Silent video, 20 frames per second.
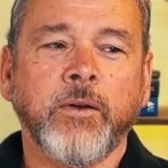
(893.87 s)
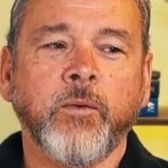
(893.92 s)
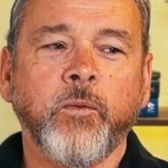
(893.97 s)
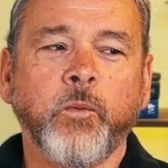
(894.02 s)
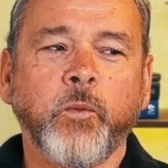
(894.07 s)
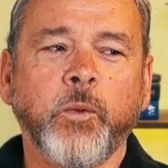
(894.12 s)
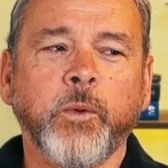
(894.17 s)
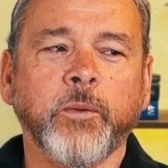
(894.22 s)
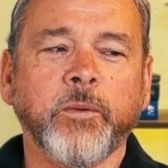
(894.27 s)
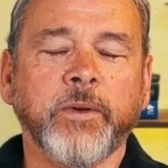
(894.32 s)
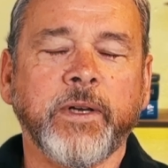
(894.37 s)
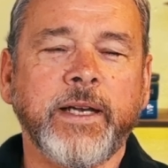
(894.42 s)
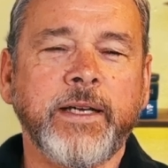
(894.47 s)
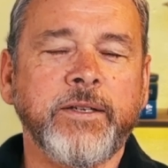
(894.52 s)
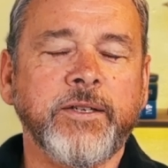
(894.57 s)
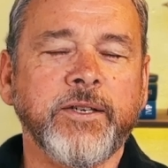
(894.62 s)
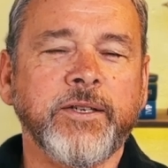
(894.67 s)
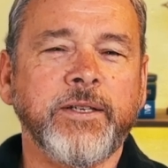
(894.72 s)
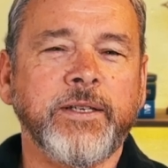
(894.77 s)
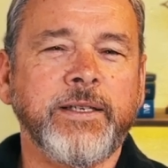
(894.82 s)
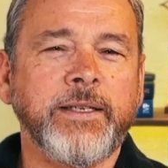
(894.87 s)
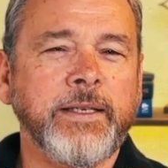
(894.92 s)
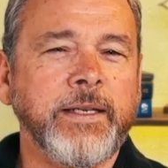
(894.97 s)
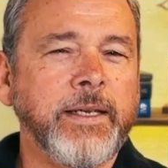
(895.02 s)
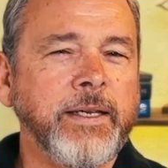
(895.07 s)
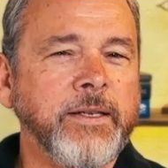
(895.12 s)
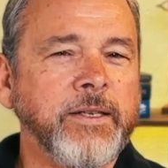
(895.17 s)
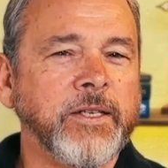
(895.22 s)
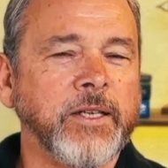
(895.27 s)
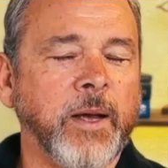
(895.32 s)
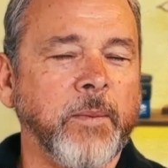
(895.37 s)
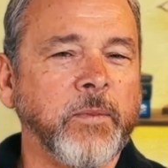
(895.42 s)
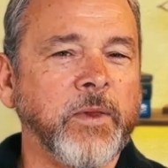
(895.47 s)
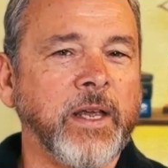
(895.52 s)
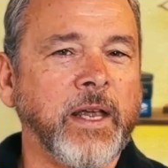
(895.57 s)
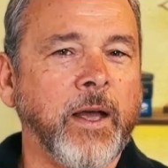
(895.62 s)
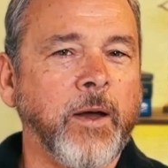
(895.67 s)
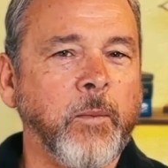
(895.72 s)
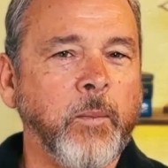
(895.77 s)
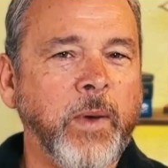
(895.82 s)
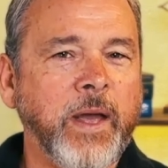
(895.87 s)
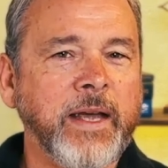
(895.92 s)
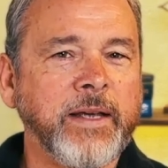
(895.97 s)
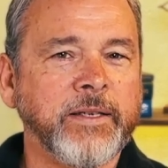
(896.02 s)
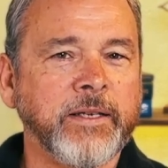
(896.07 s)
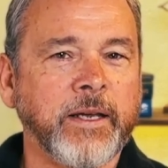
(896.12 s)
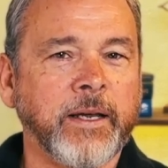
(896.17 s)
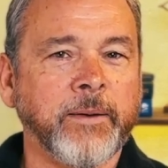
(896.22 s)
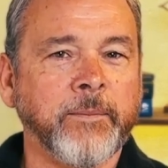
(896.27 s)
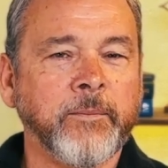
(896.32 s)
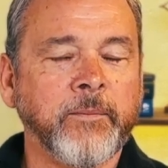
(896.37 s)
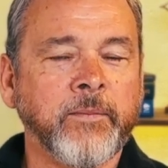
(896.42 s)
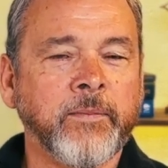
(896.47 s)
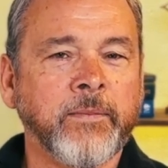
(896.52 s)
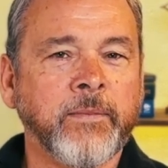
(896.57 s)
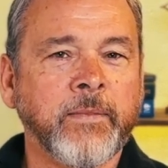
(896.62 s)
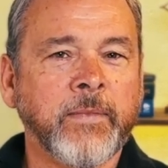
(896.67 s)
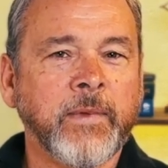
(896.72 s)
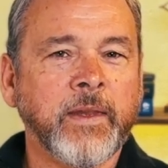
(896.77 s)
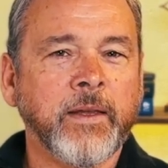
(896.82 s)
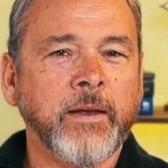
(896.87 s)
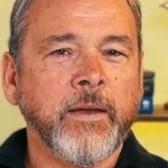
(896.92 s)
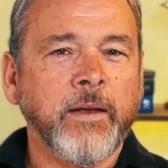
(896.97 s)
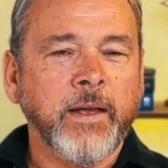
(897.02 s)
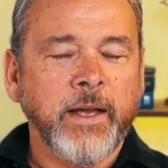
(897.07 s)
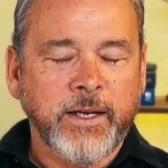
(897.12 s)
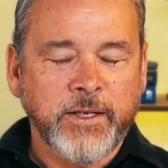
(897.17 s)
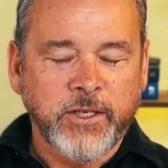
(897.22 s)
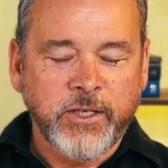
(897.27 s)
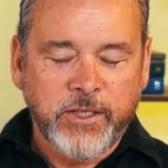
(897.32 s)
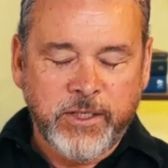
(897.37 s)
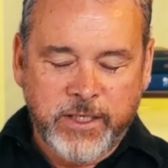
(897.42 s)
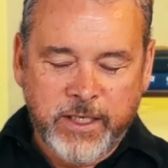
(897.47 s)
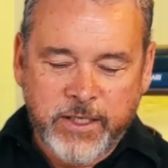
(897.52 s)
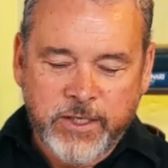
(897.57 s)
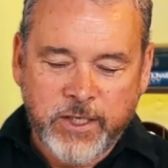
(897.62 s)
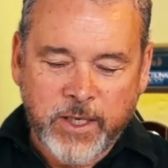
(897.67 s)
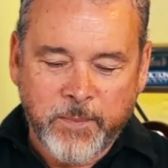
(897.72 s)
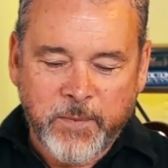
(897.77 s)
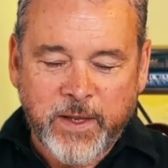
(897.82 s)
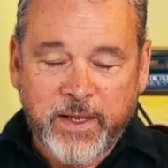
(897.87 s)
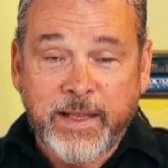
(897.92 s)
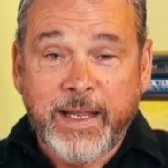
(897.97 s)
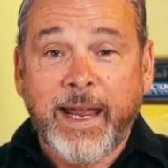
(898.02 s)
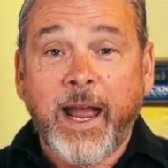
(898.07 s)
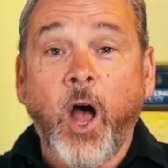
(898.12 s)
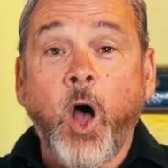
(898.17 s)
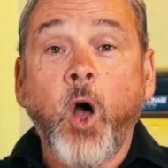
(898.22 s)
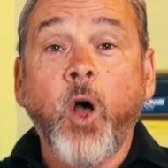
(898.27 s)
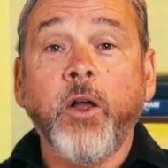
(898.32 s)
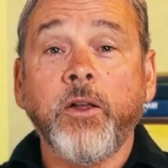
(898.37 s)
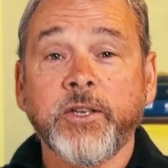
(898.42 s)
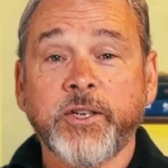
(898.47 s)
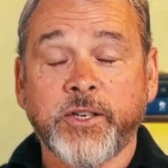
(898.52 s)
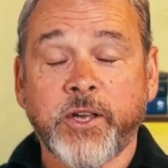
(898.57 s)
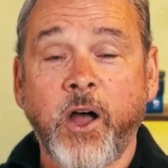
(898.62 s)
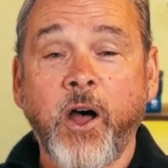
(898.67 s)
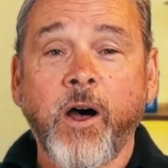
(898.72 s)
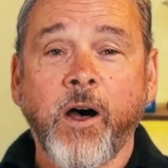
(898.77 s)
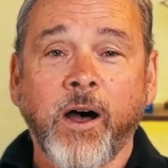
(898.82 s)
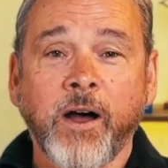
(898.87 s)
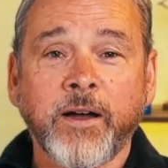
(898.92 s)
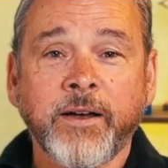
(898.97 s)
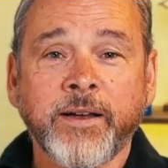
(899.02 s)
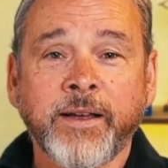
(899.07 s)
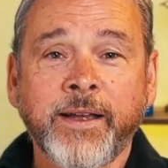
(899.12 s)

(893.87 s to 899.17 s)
Well, he just did something amazing. He just did something they all saw.